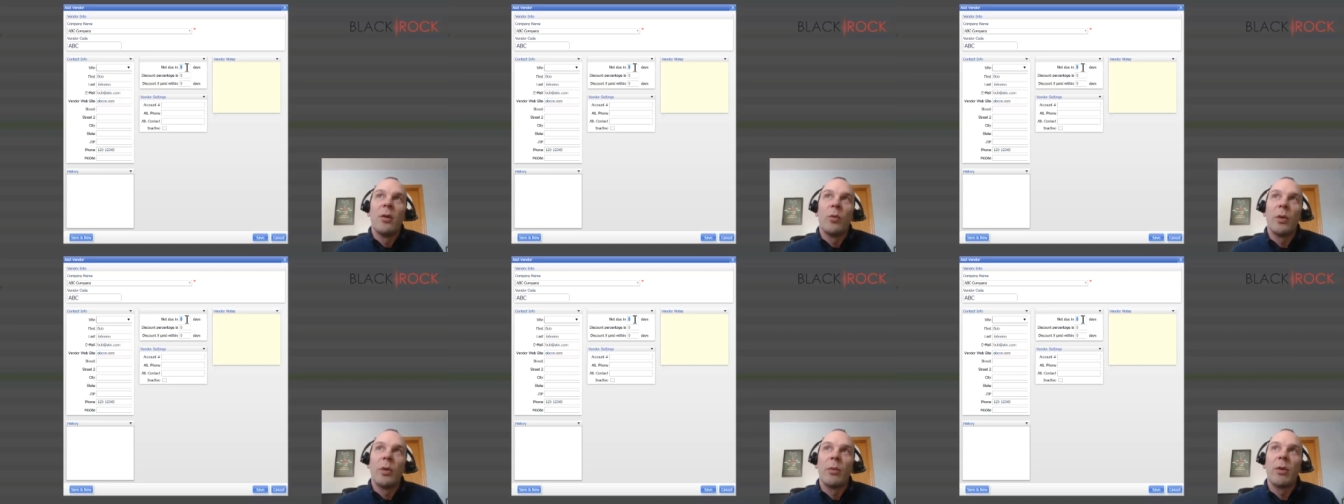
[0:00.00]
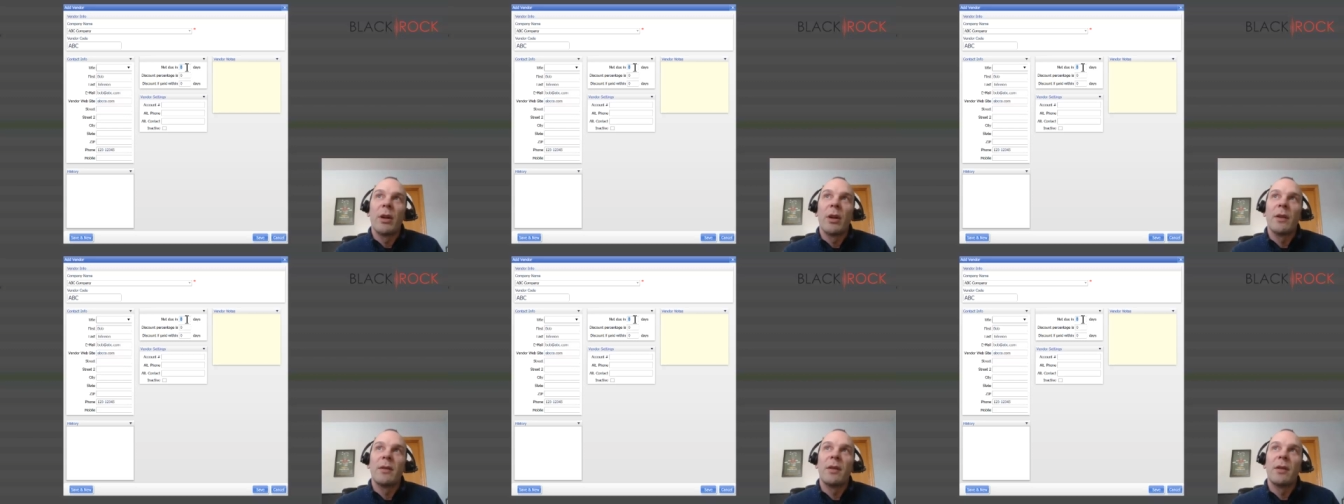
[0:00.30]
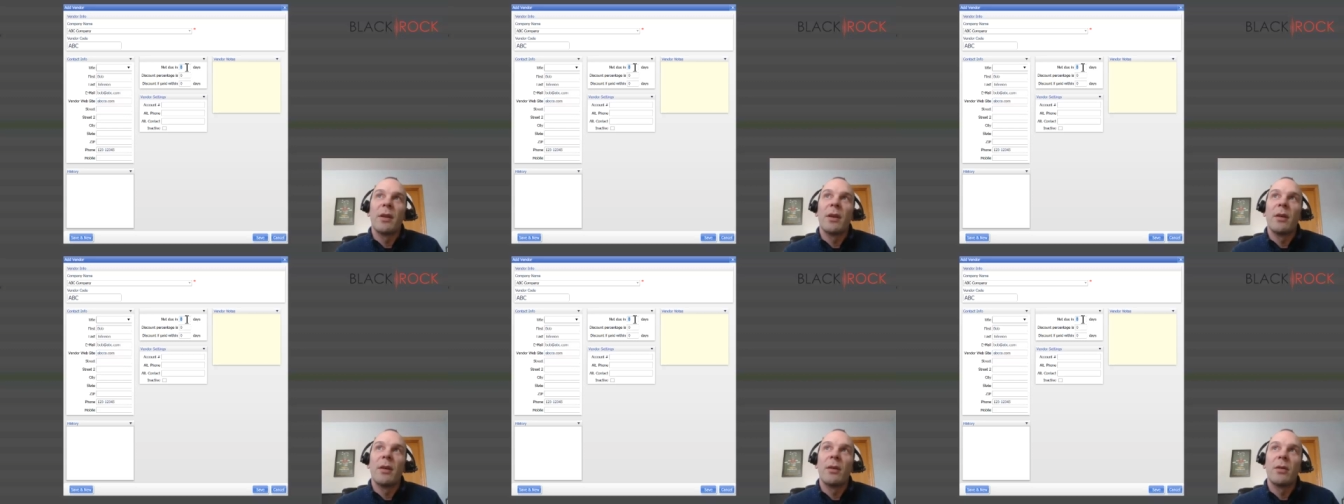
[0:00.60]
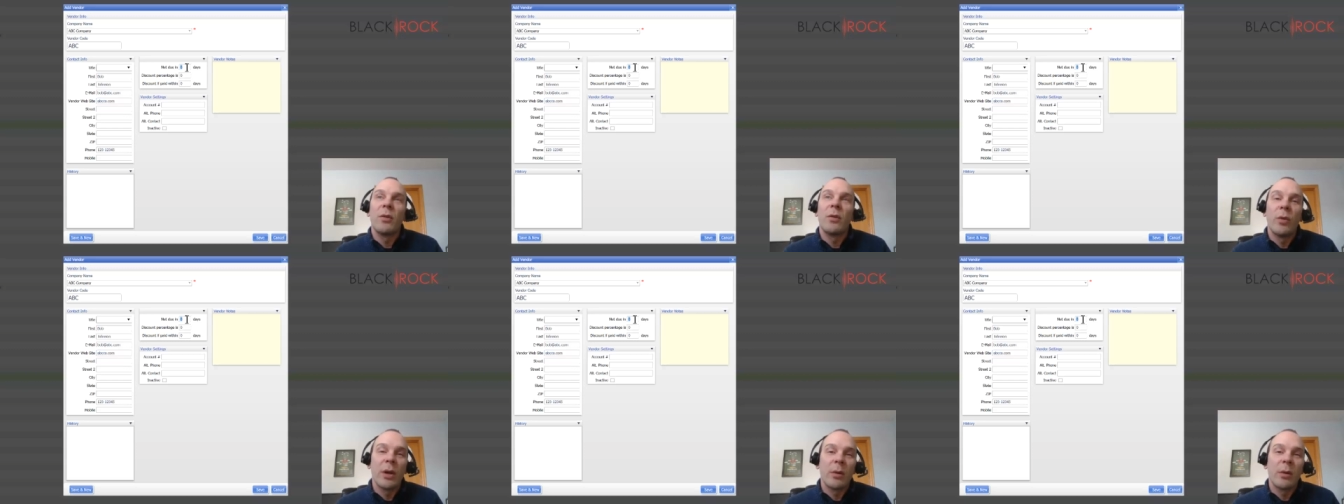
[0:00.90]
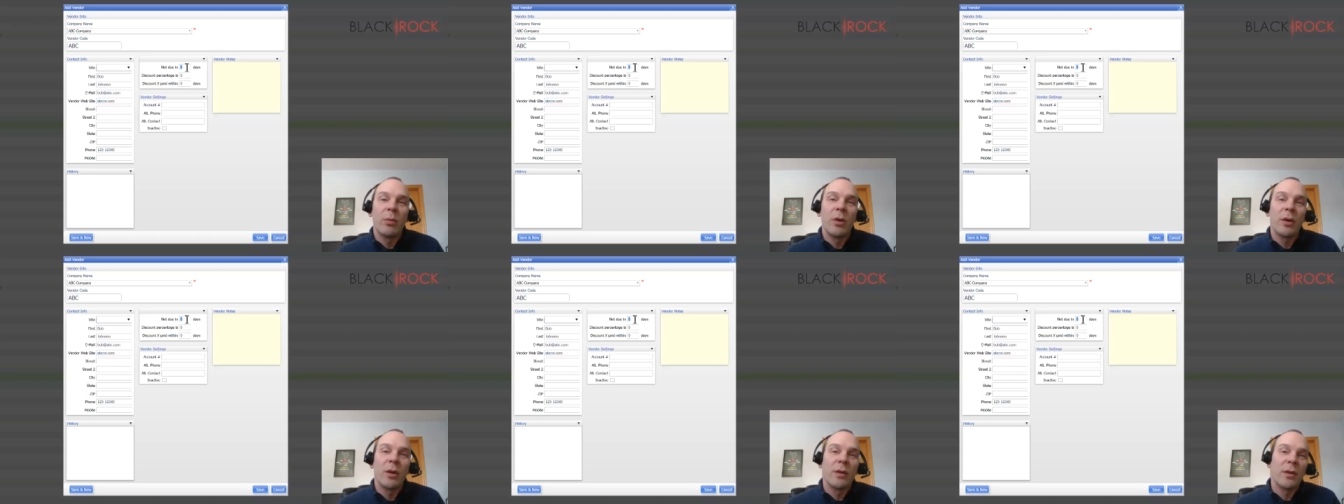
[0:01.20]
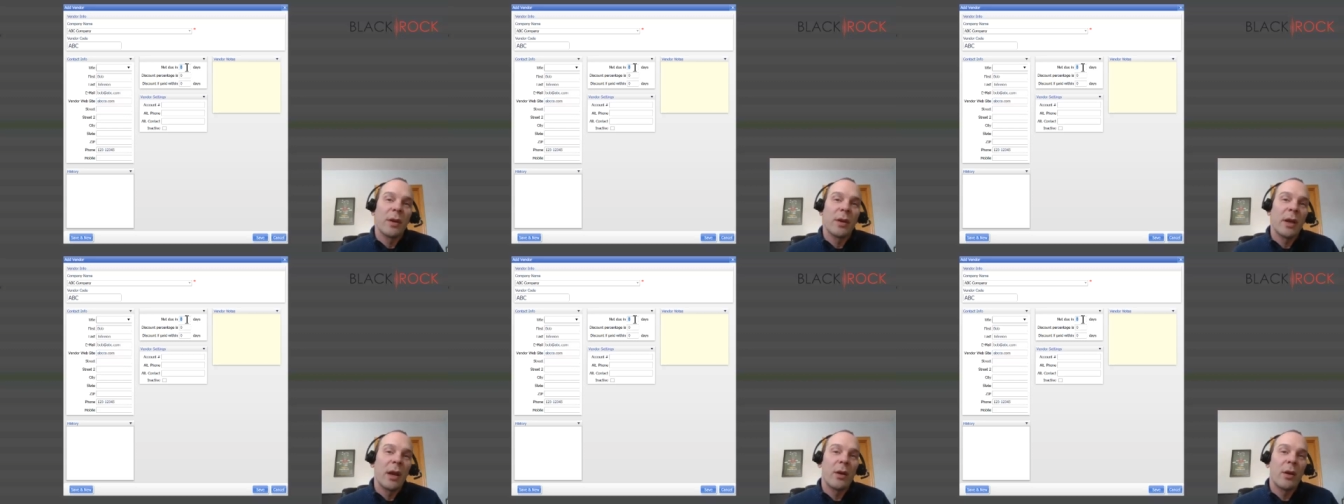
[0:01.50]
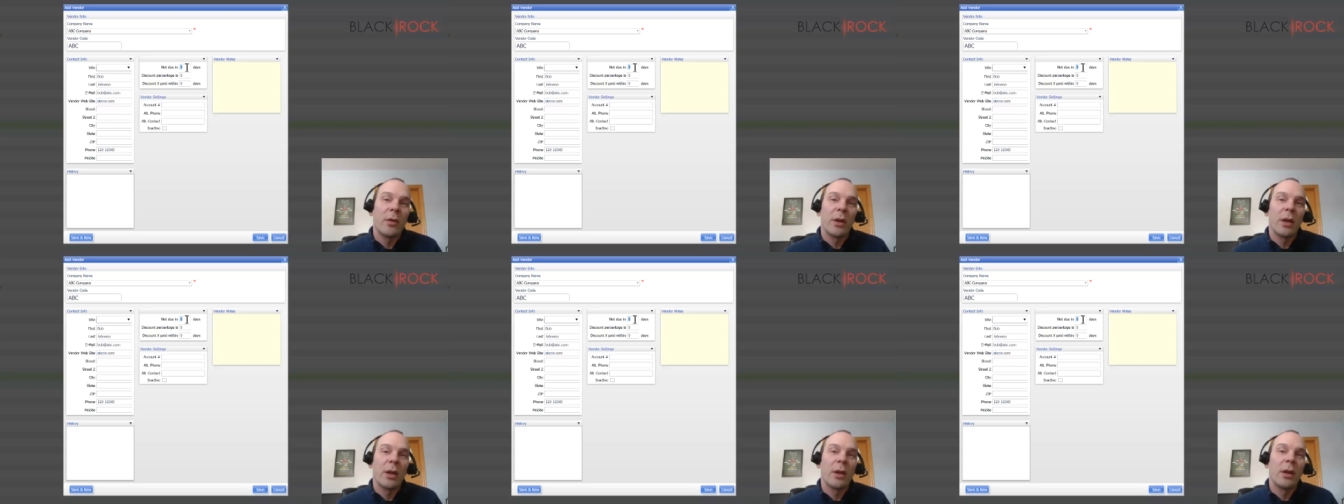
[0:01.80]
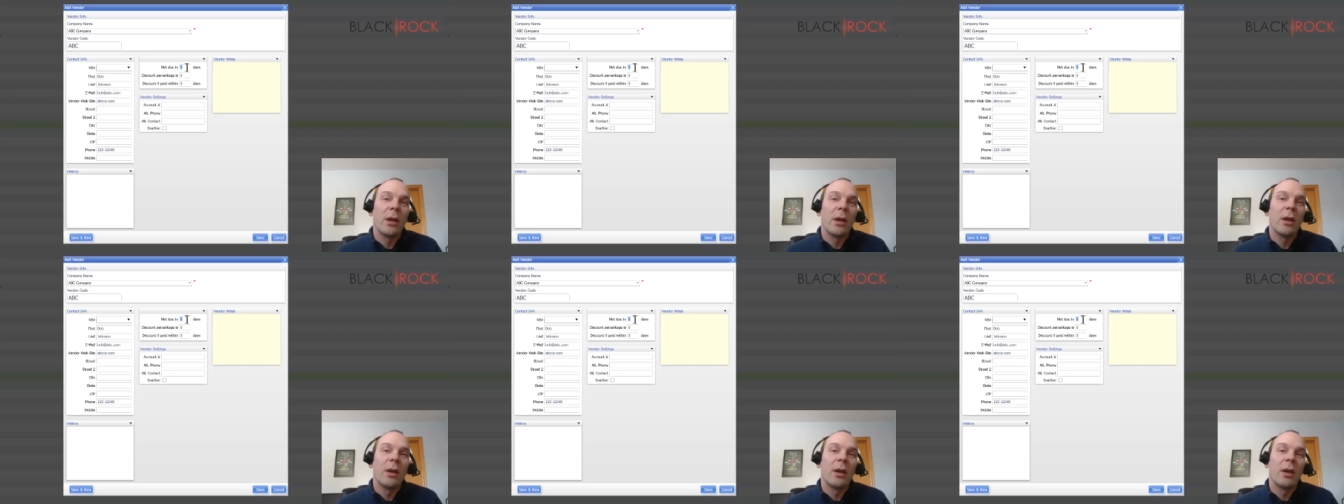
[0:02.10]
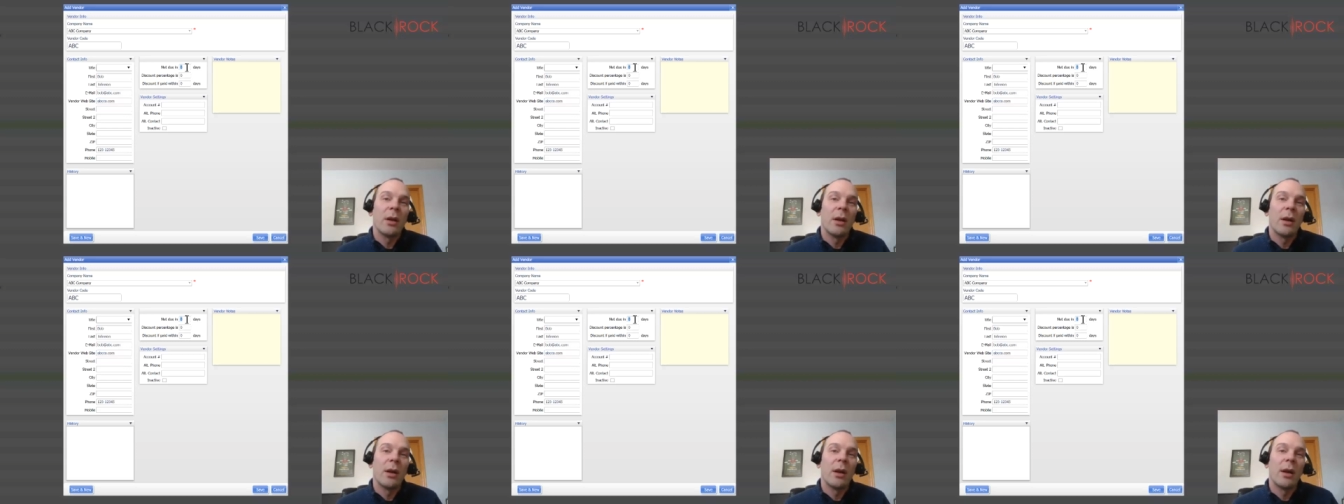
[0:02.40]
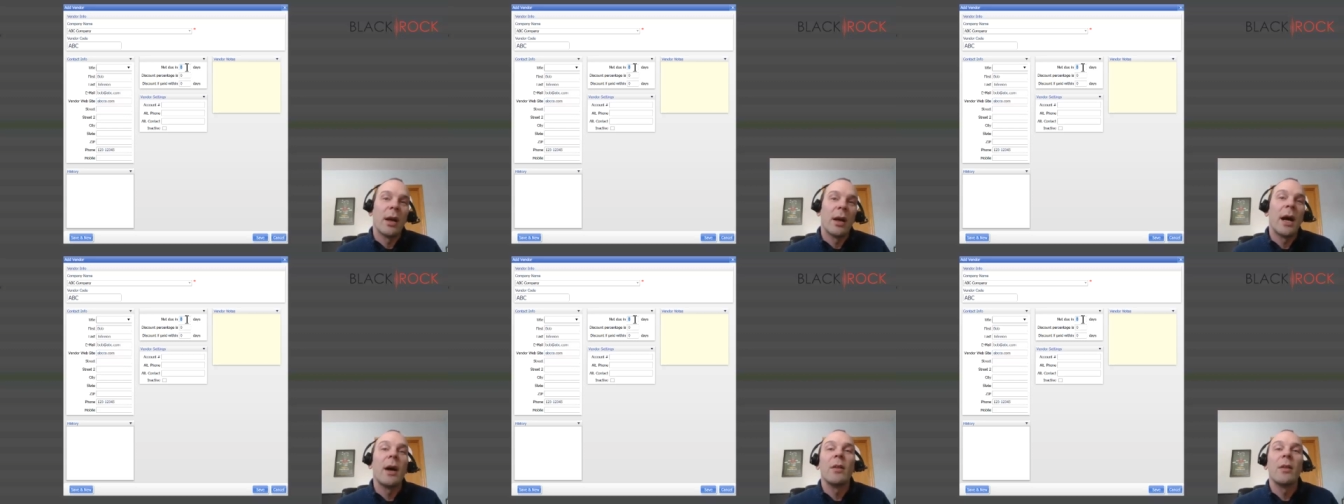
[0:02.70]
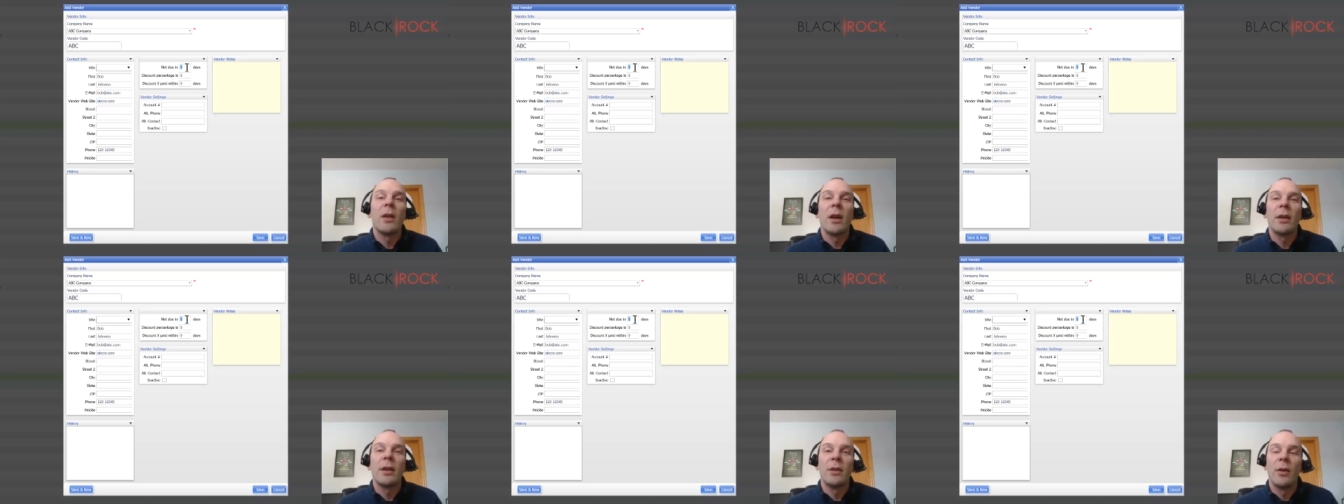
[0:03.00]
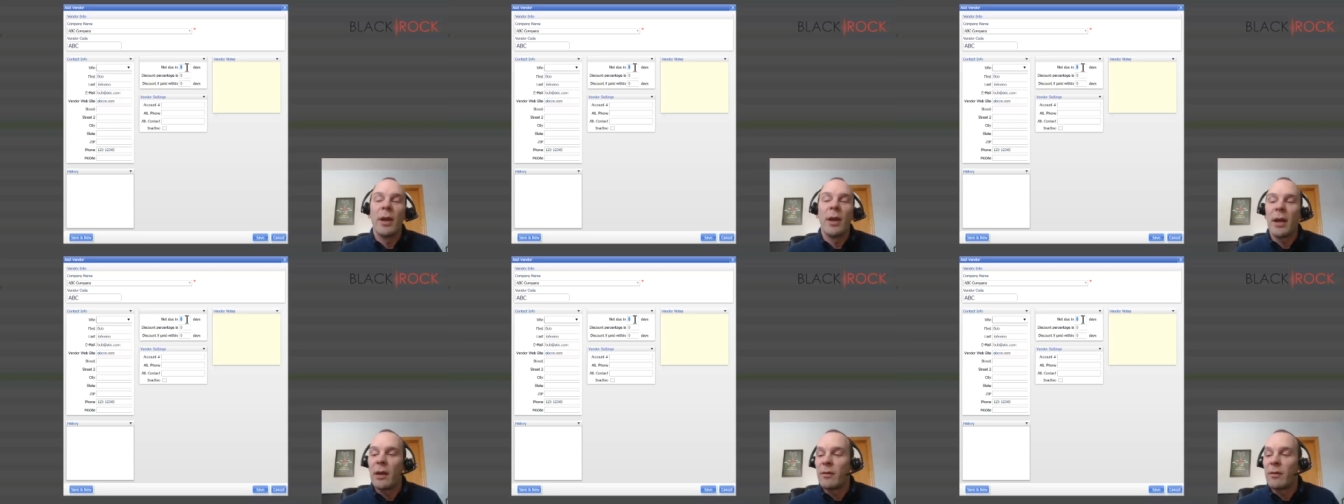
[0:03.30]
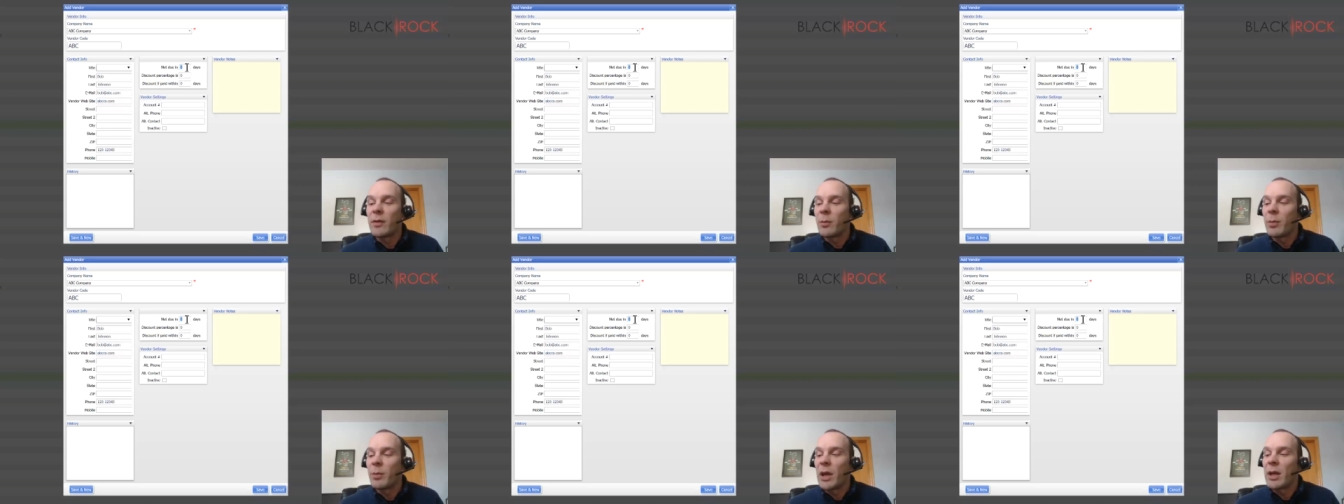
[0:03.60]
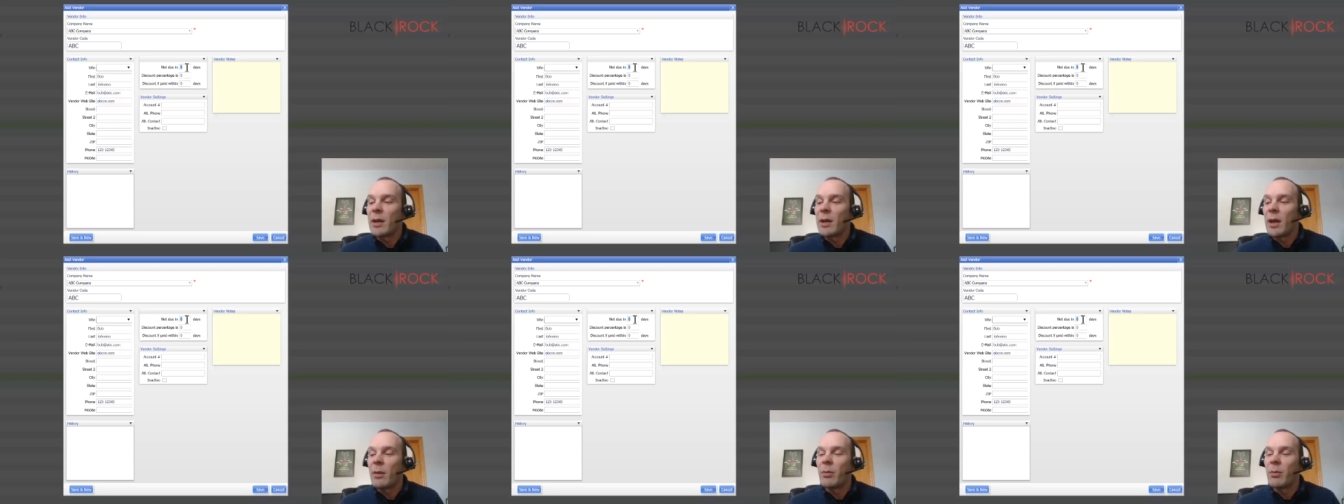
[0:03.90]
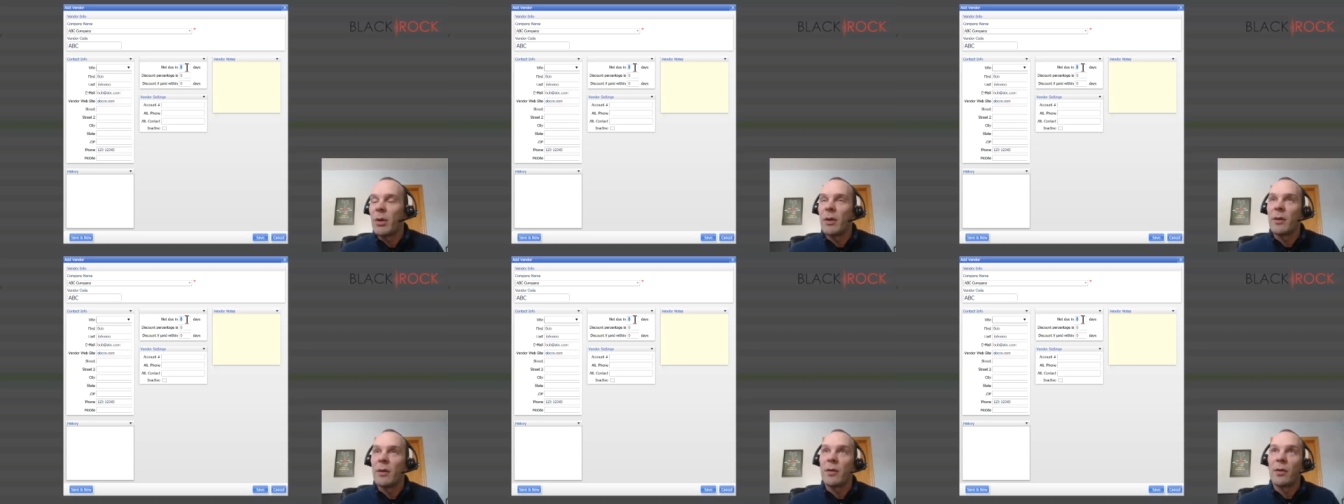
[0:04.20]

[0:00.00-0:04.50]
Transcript: we want to tell QuickBooks Accounting uh, how long you have to pay that bill.